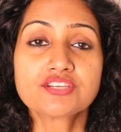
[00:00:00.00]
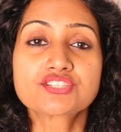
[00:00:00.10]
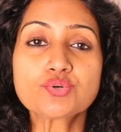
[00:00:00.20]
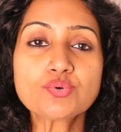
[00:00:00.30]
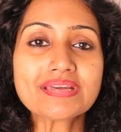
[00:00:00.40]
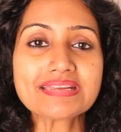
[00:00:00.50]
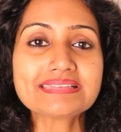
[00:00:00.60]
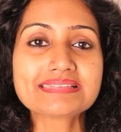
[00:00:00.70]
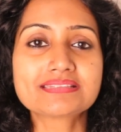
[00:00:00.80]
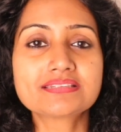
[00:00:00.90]

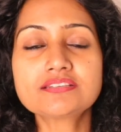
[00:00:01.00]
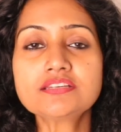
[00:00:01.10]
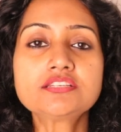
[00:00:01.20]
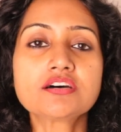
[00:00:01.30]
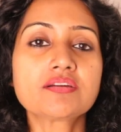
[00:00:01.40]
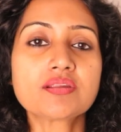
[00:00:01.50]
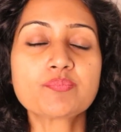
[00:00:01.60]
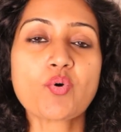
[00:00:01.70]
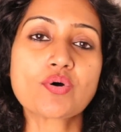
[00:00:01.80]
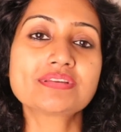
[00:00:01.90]
Students didn't turn
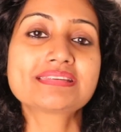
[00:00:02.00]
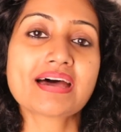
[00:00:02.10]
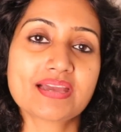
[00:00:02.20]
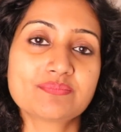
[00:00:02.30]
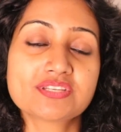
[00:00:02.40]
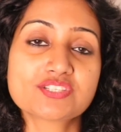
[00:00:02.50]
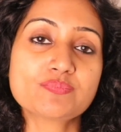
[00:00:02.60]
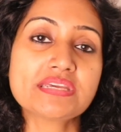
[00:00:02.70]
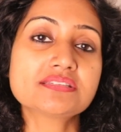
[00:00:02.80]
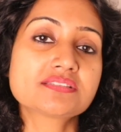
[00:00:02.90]
up on time. This
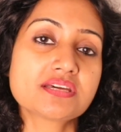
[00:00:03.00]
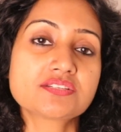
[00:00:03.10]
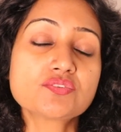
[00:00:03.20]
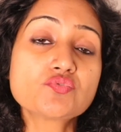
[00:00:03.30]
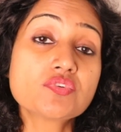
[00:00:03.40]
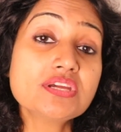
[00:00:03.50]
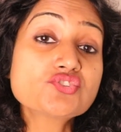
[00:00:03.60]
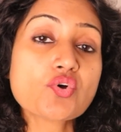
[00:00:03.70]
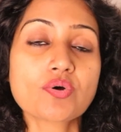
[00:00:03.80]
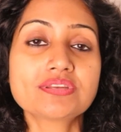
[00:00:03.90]
means they didn't
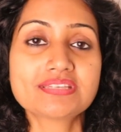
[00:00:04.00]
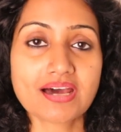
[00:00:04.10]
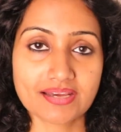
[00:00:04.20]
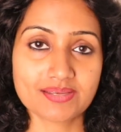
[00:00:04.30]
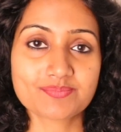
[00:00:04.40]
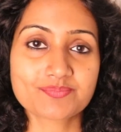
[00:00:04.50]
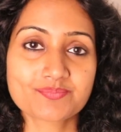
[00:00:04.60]
reach on time.